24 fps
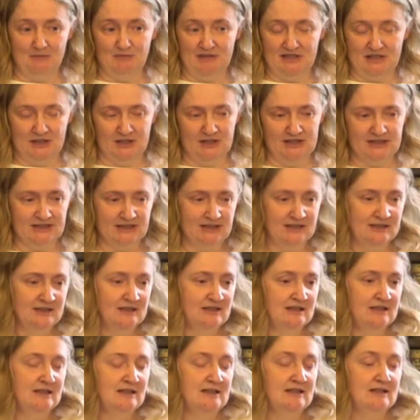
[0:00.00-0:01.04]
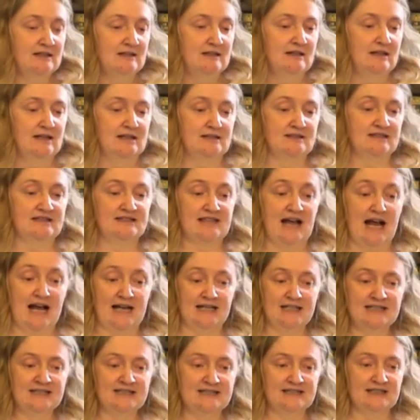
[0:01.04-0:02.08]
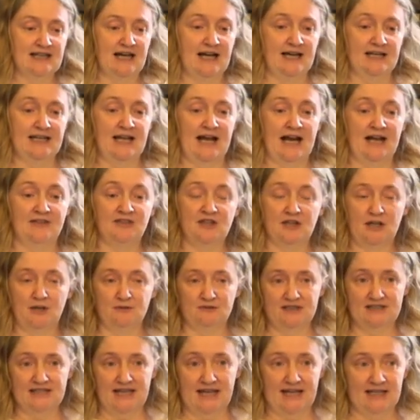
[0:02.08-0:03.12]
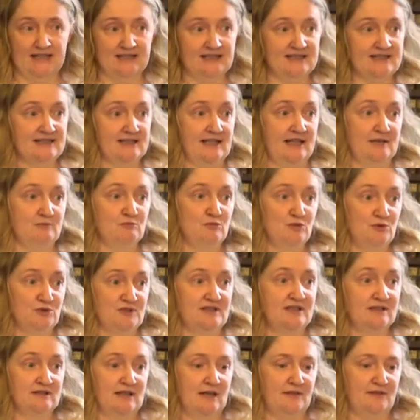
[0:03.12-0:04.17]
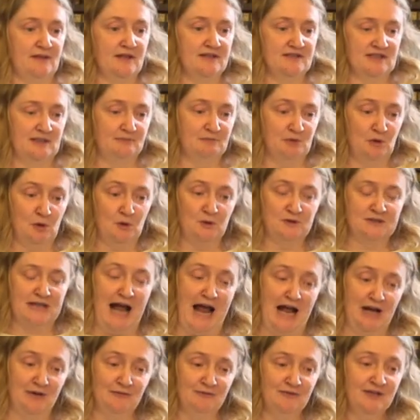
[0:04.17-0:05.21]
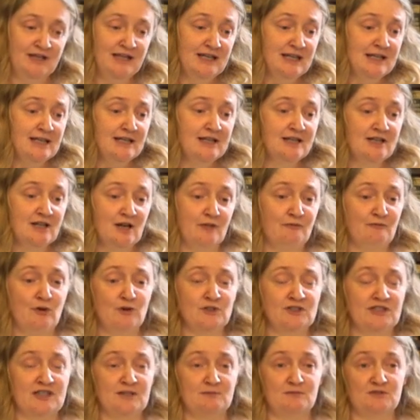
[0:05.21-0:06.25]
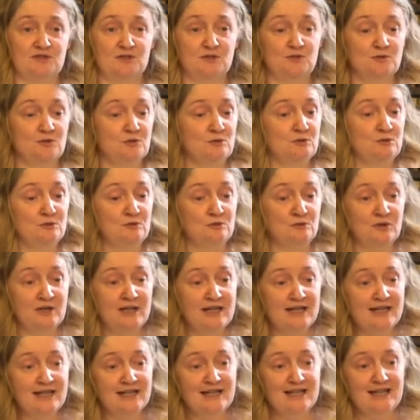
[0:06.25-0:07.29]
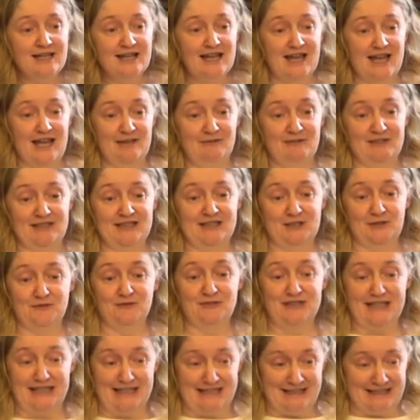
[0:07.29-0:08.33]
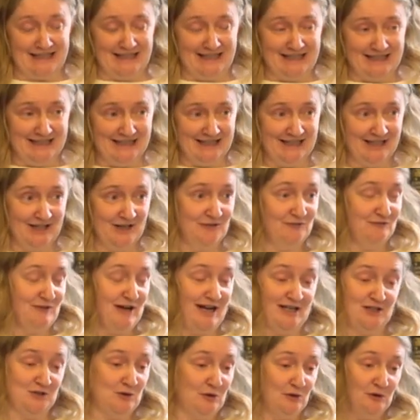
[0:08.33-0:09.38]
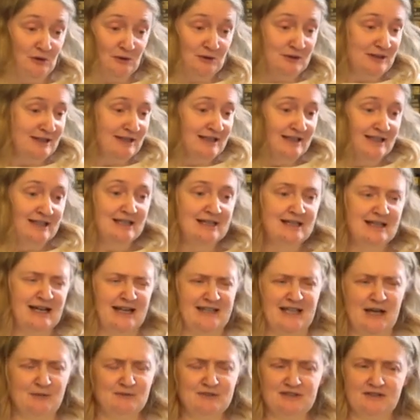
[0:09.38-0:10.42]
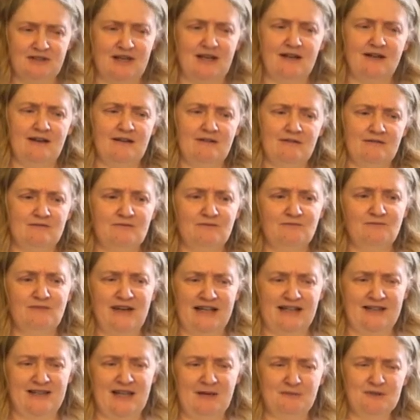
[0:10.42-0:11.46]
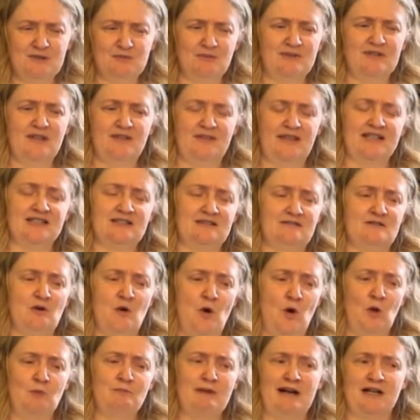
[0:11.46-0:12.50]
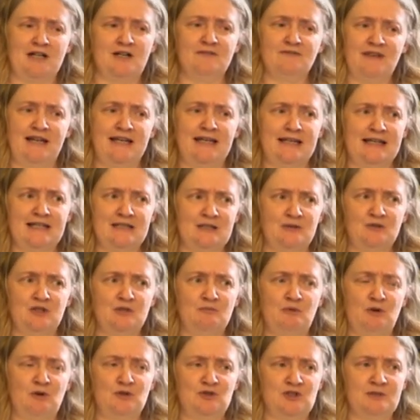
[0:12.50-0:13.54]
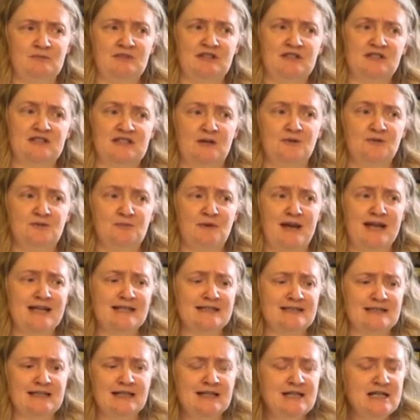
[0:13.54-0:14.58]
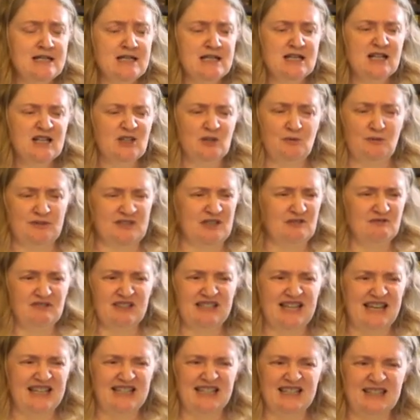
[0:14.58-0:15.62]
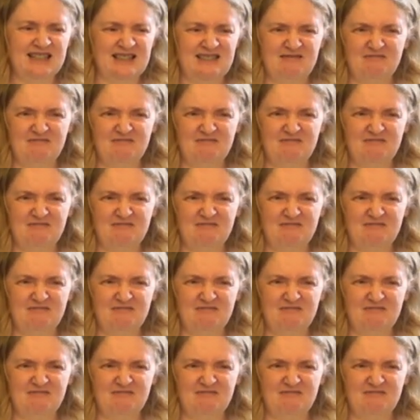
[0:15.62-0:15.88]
metres in size, and it had the rounded ends like most Neolithic timber halls have. Unfortunately, there was no evidence of dating at all, and that was that, that was one of the things, the hallmark of that area down the bottom in the southwest. There wasn't really any,